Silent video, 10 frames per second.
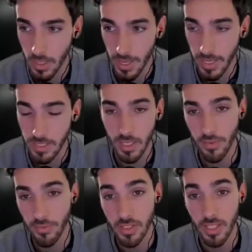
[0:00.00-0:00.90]
instead
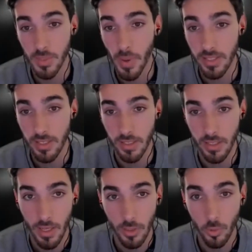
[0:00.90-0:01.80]
of us expecting
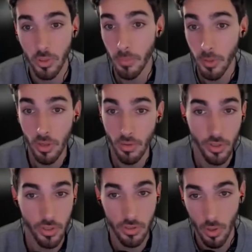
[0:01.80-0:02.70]
to double
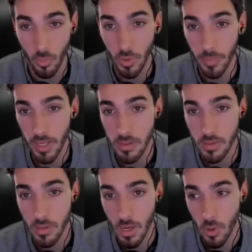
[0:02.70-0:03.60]
conversions on one
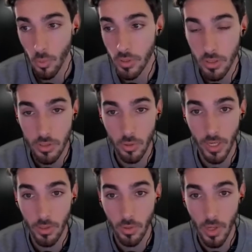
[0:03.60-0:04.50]
page, we just
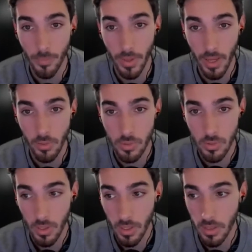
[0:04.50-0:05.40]
try to compound
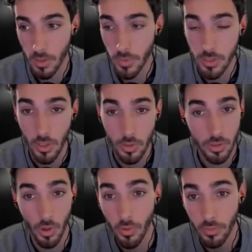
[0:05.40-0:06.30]
the results
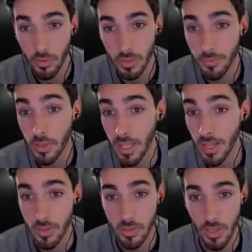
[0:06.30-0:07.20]
over different
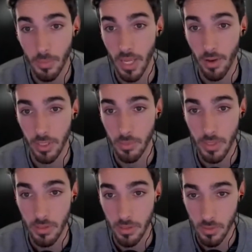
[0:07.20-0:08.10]
levers that we have in the
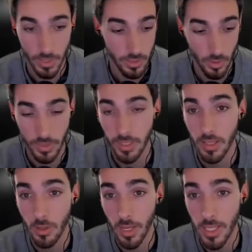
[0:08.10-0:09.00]
business, right? So we can
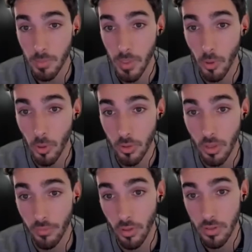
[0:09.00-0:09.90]
either get people to
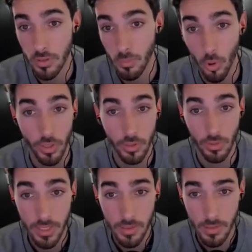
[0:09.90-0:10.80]
convert more into
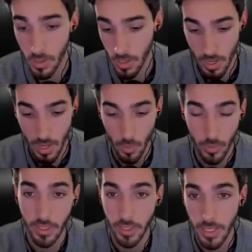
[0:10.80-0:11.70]
leads,
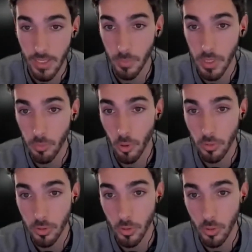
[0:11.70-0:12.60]
we can get people
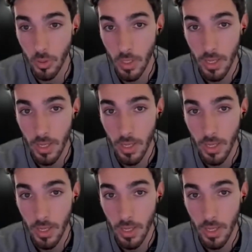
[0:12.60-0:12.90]
to